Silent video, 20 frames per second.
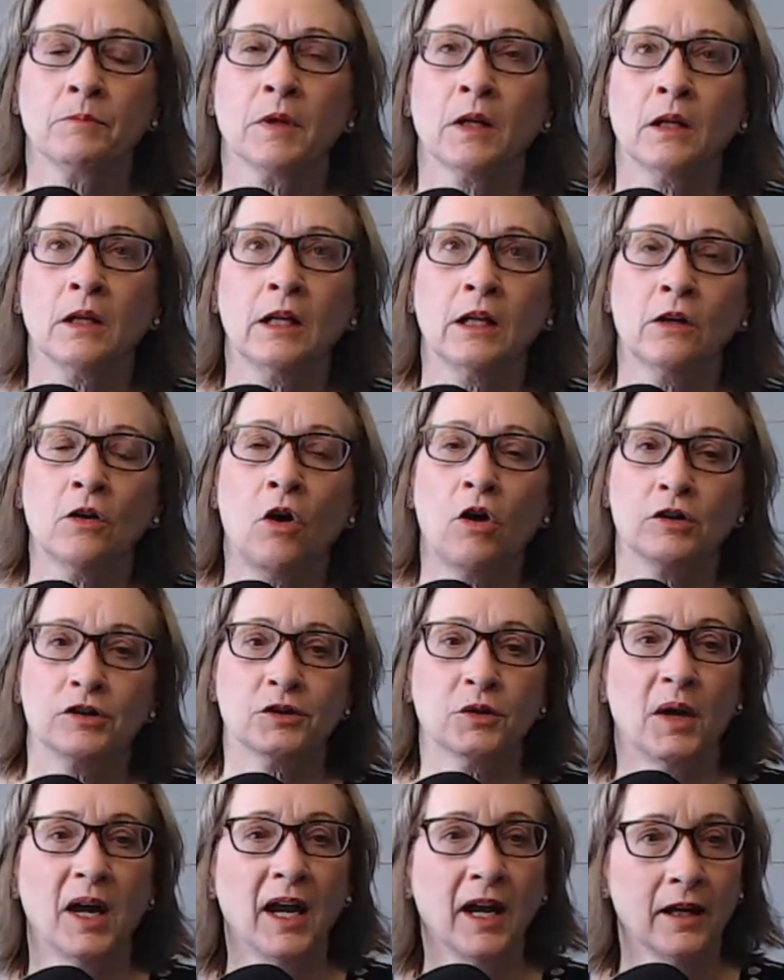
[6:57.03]
He
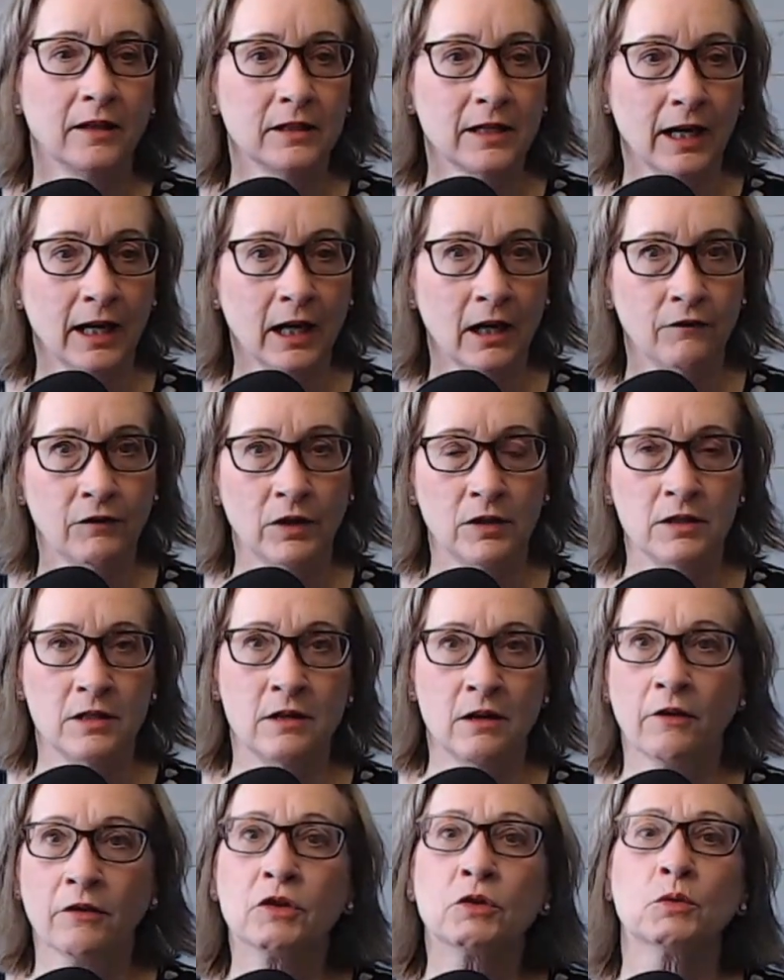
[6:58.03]
also had to have
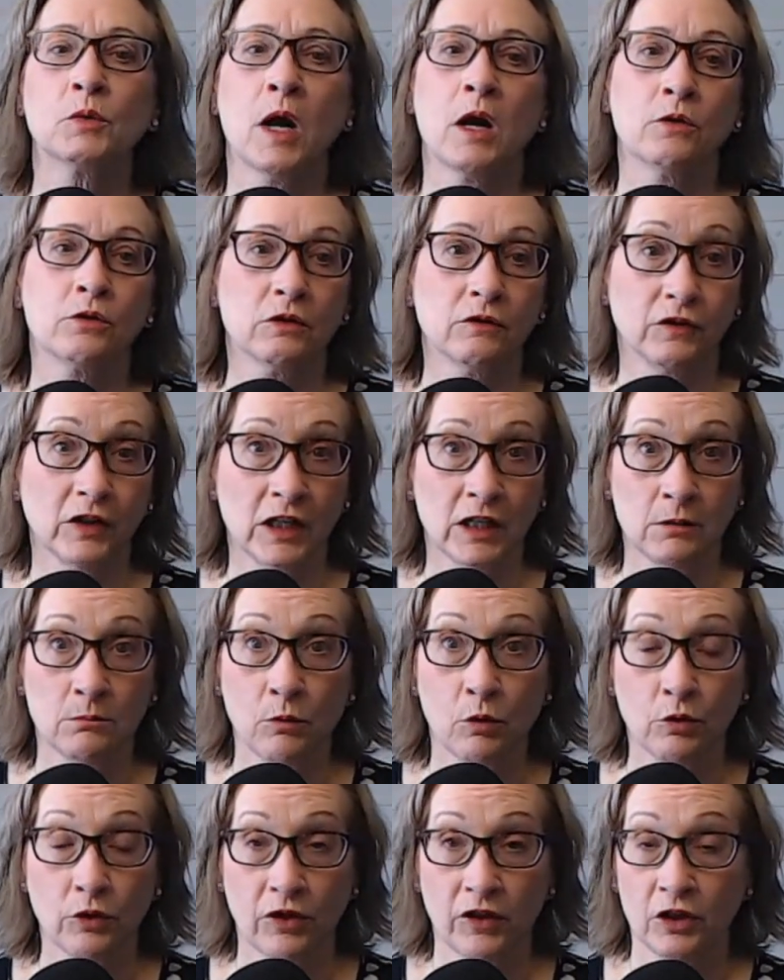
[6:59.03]
another round of
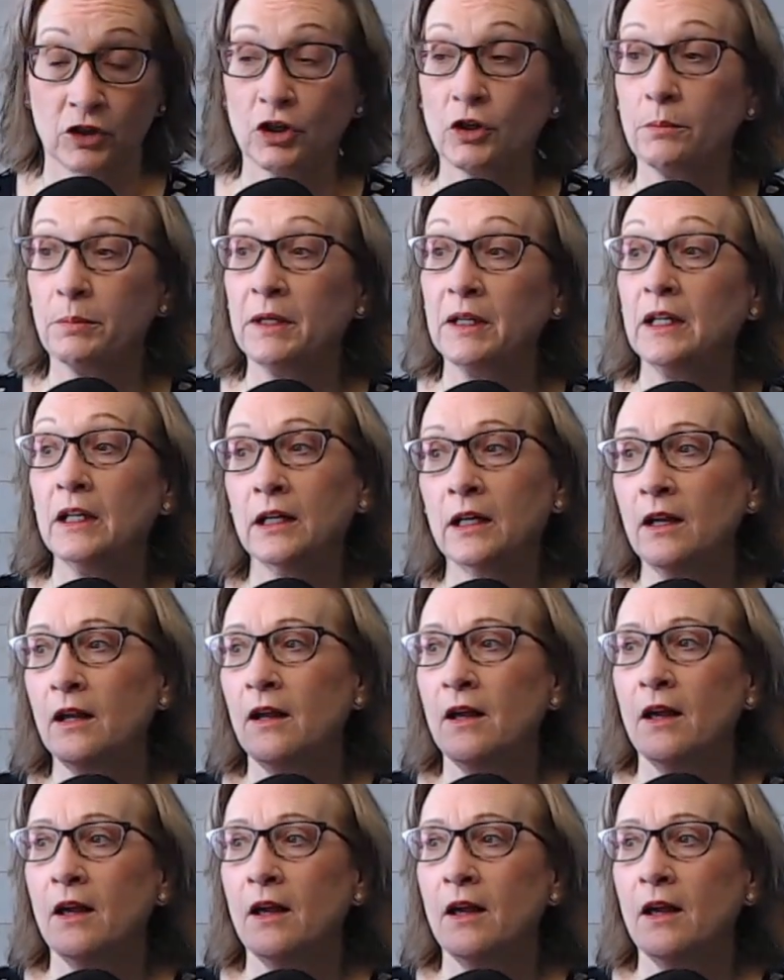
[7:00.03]
chemotherapy